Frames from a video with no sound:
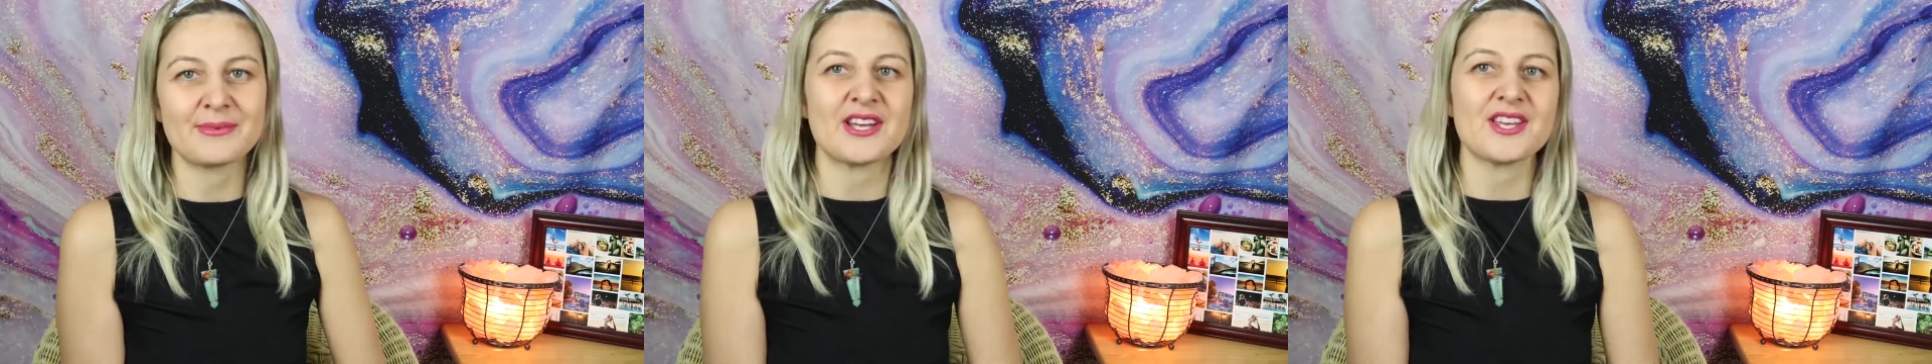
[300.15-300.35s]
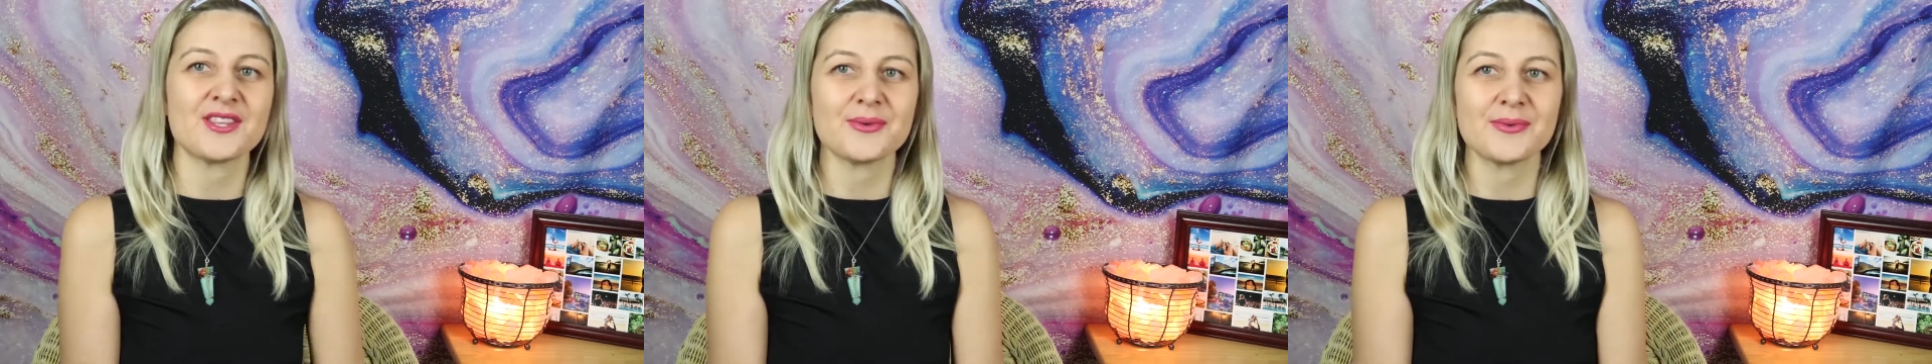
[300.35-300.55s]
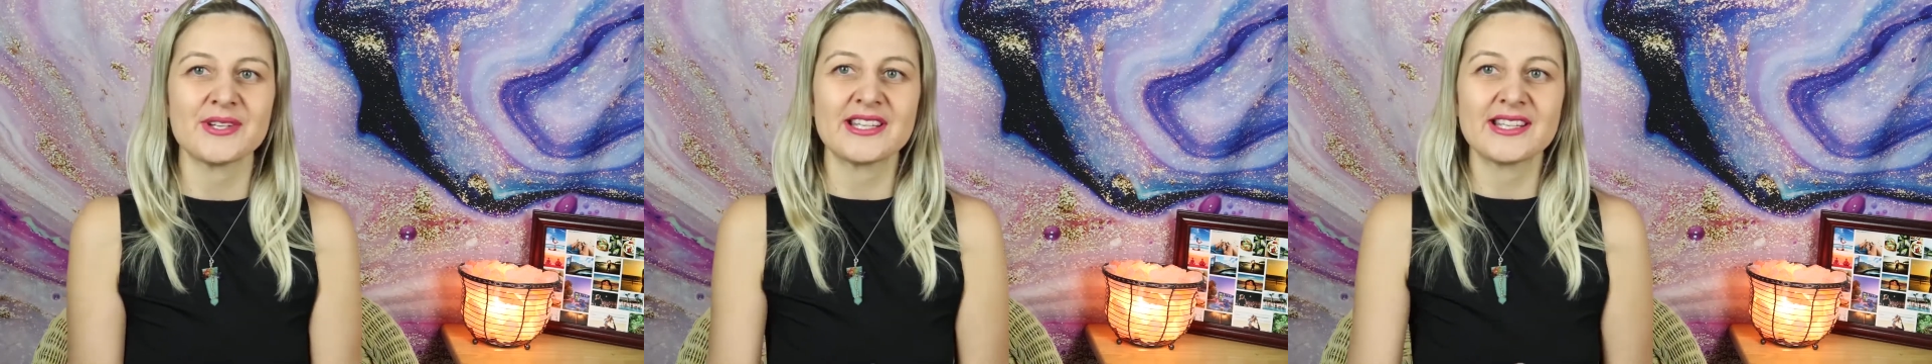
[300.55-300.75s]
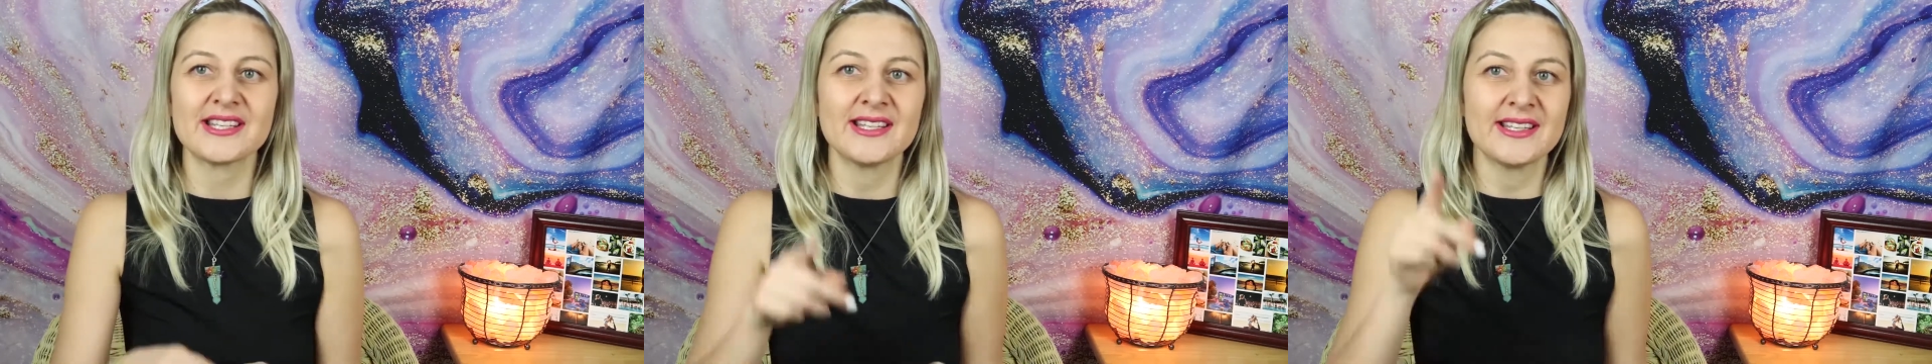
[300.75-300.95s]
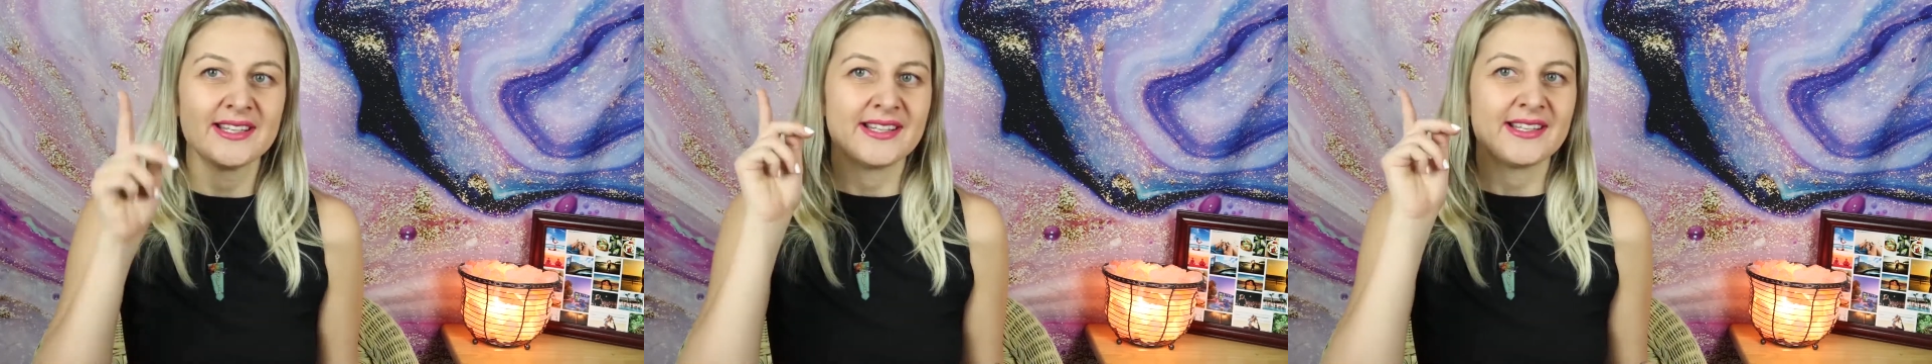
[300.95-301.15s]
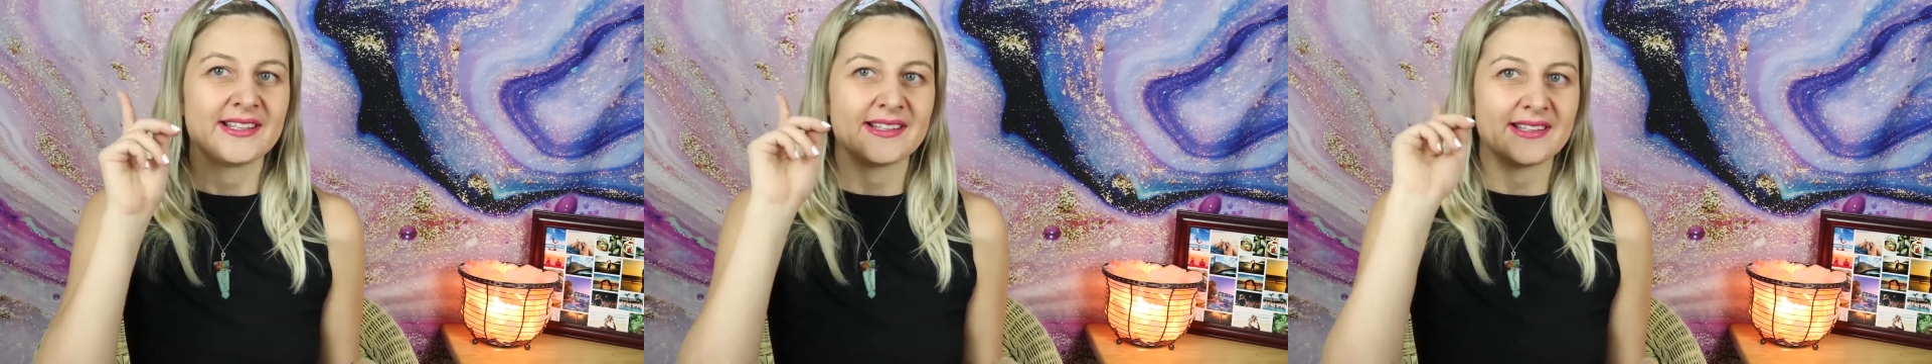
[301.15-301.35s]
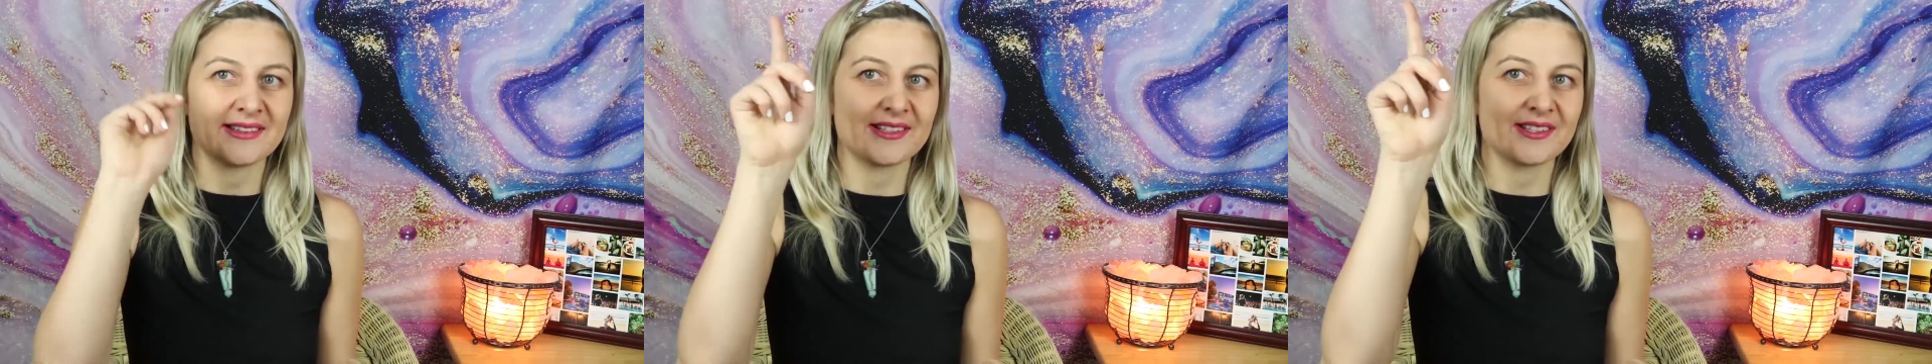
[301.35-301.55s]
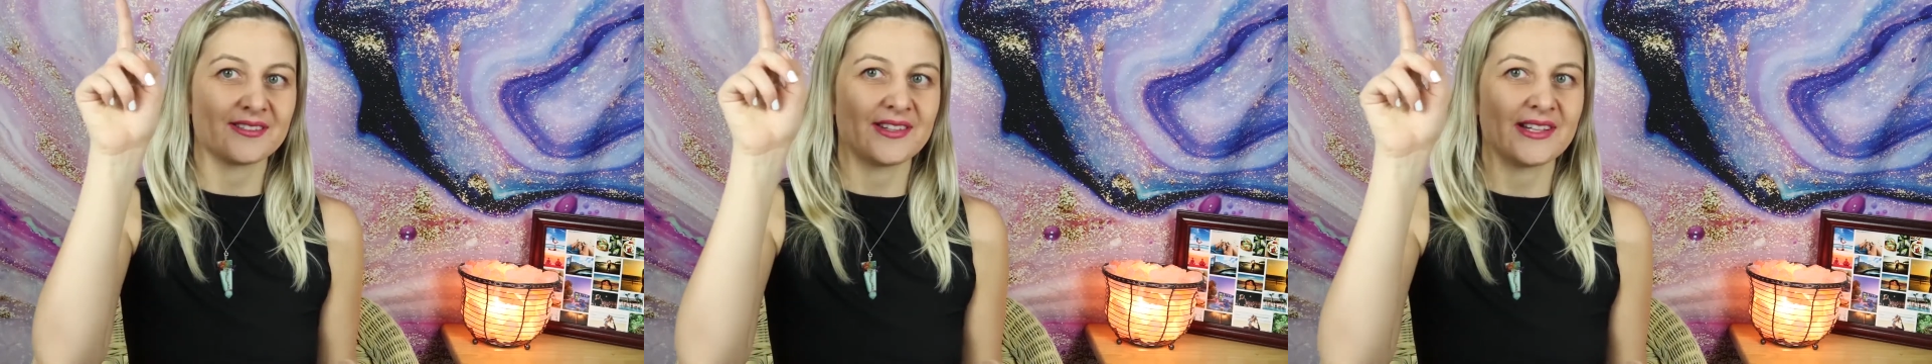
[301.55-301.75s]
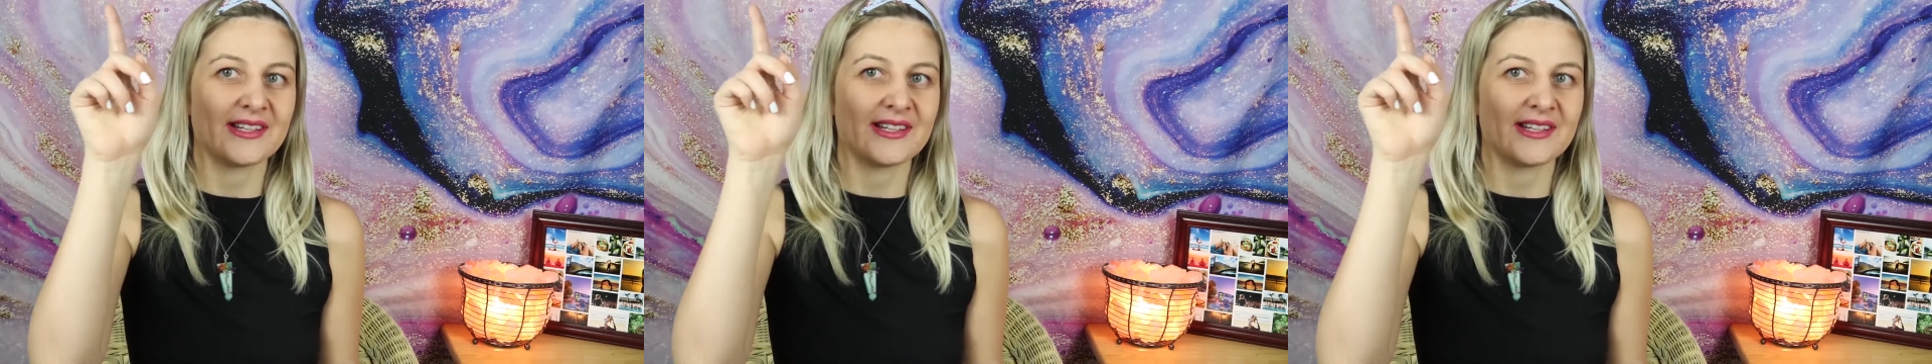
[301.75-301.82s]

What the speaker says: by the way, they're